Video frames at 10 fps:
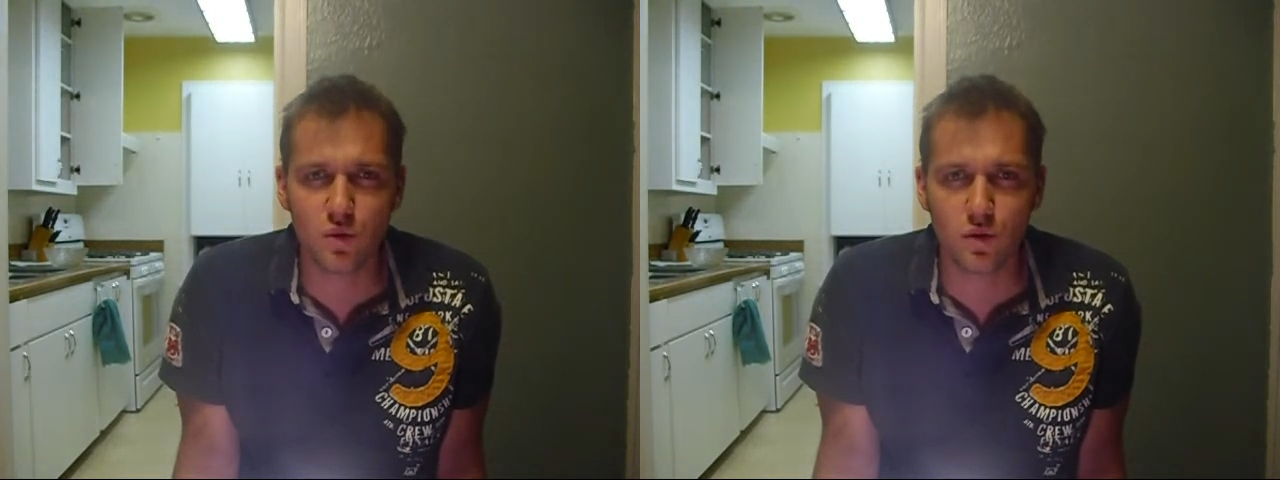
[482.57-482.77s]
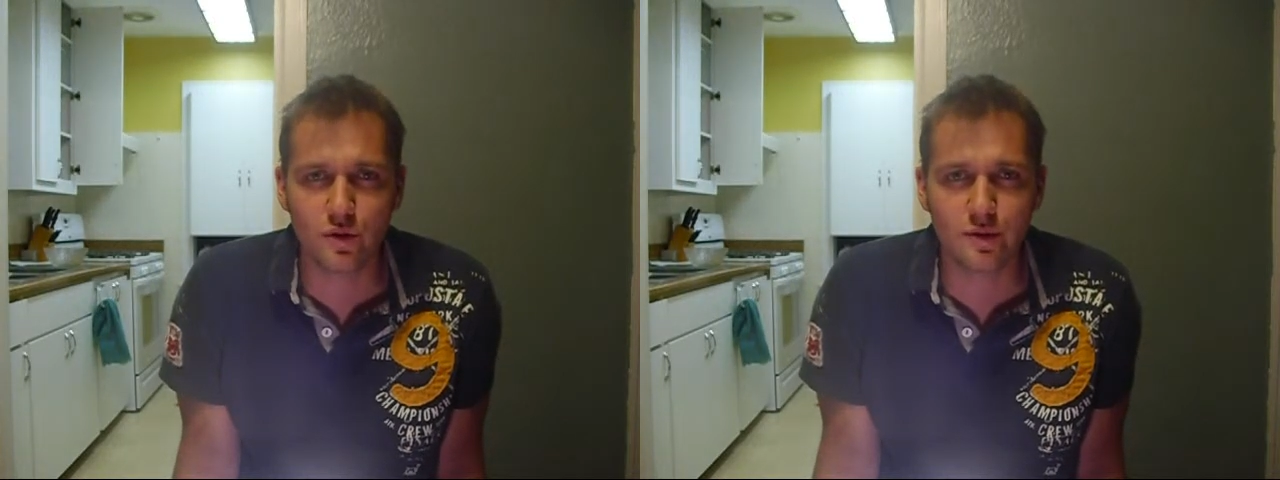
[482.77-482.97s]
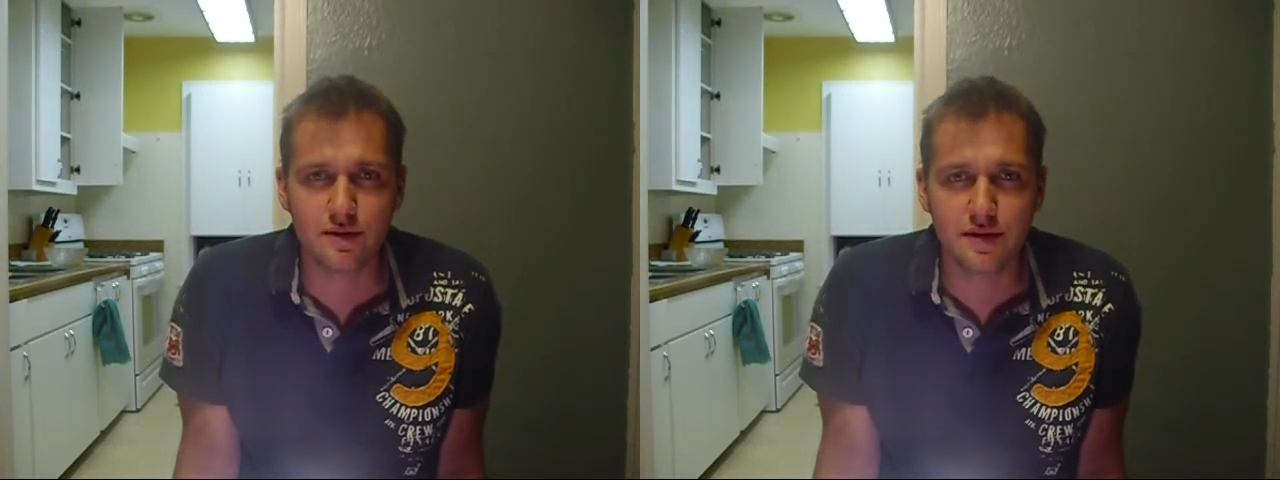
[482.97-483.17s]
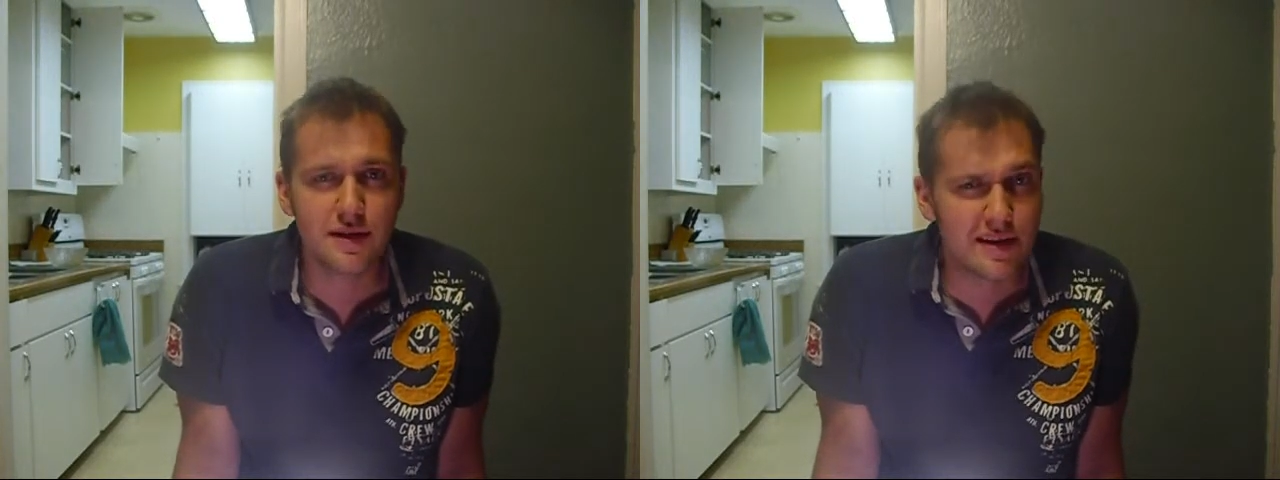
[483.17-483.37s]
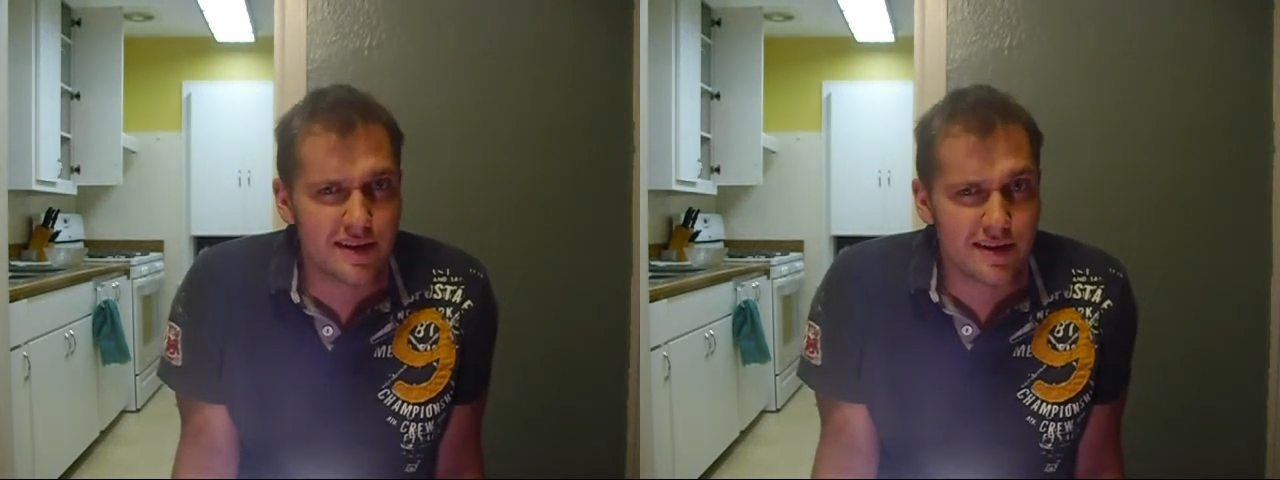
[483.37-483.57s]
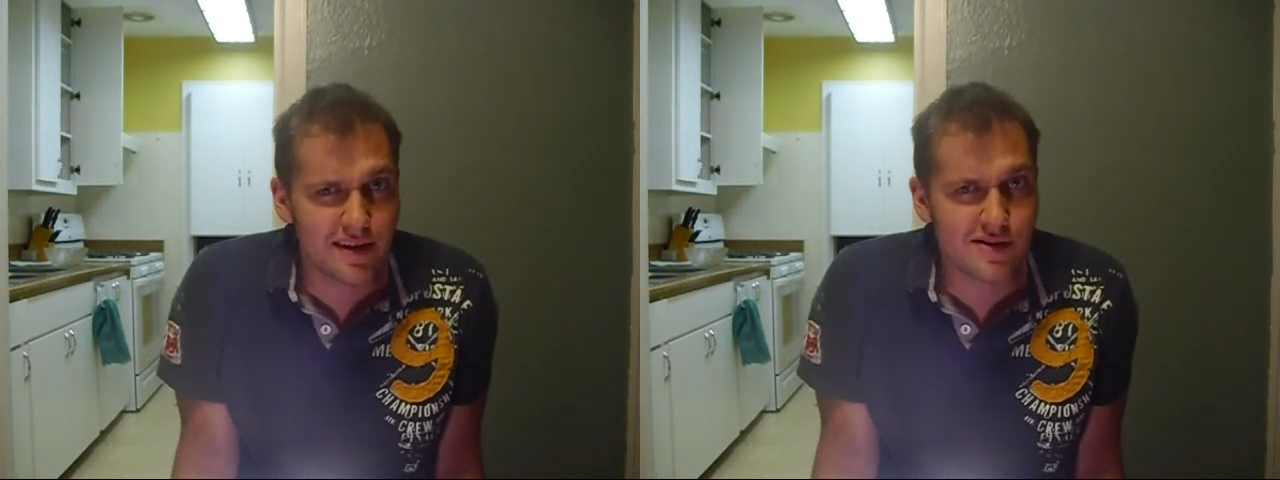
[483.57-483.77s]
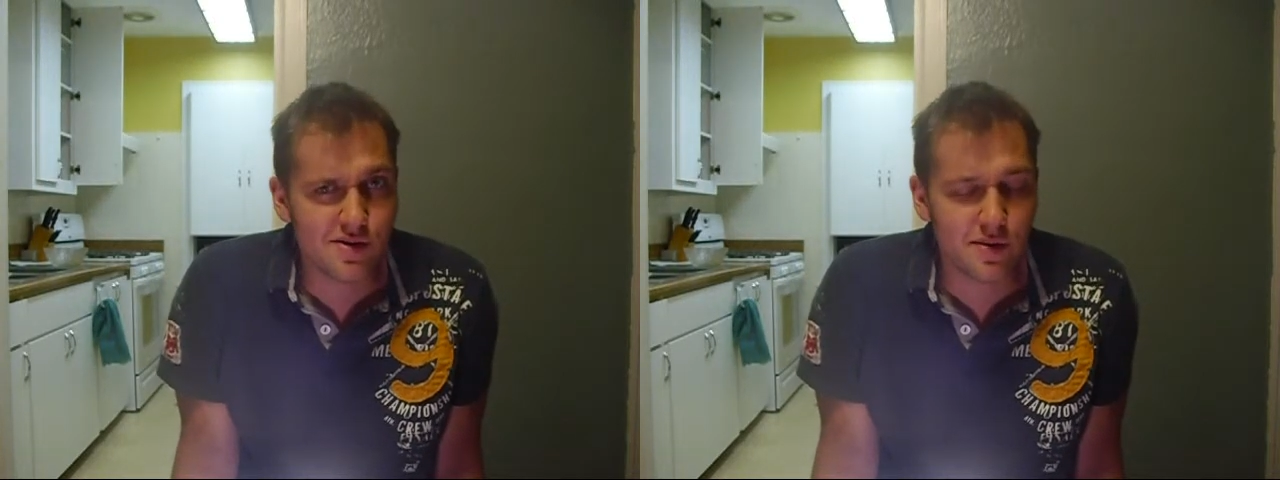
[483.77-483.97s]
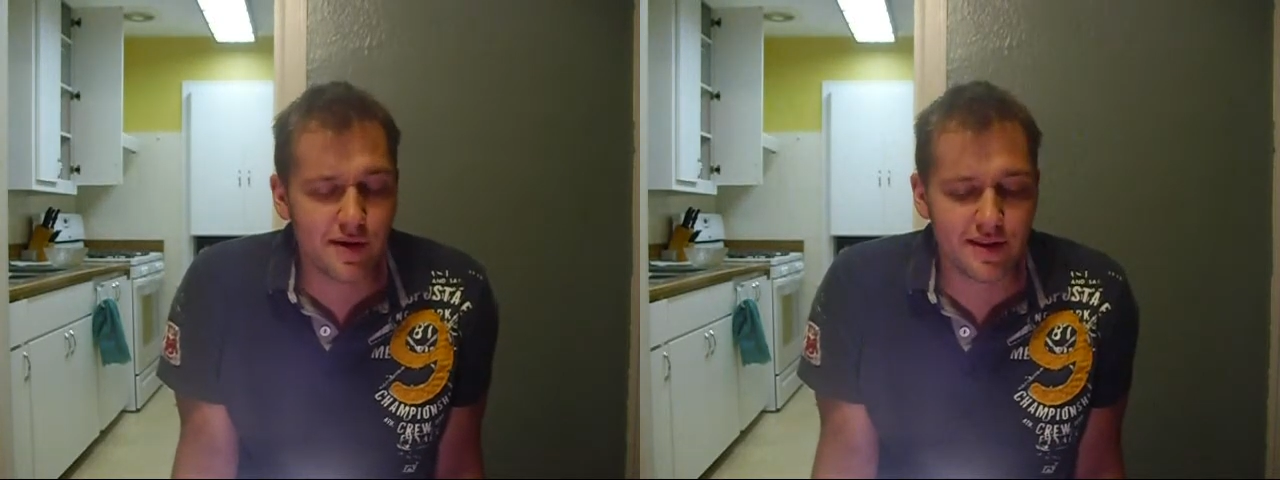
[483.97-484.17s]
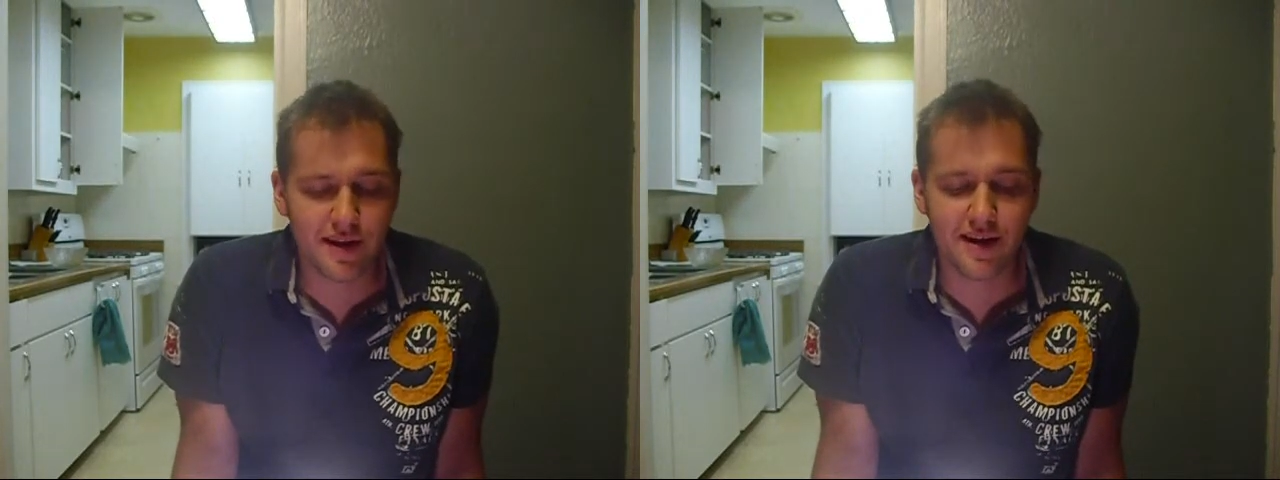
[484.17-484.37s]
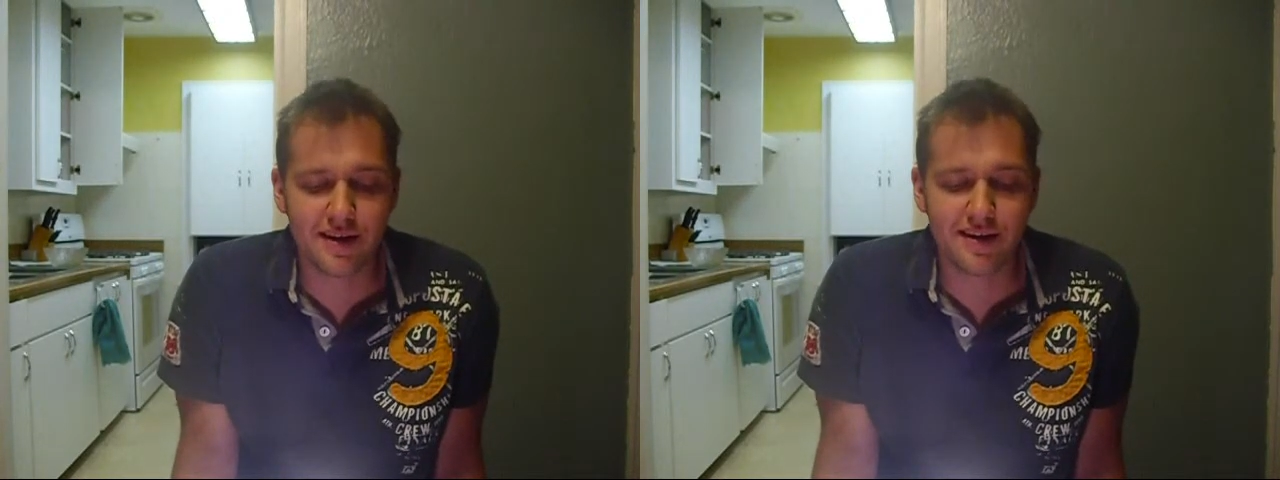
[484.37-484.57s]
wool. Not sure about
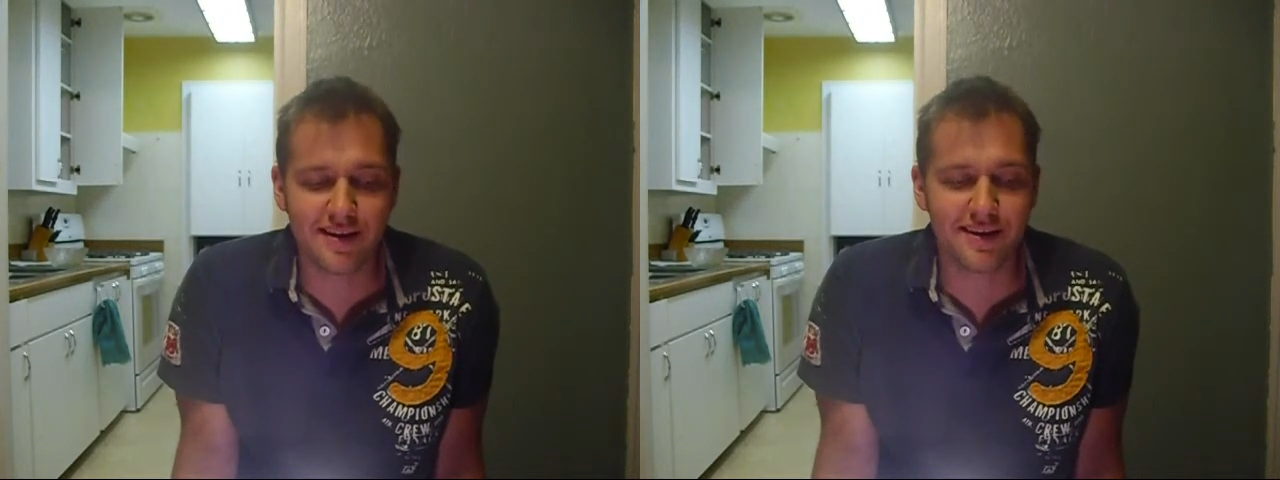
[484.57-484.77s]
that.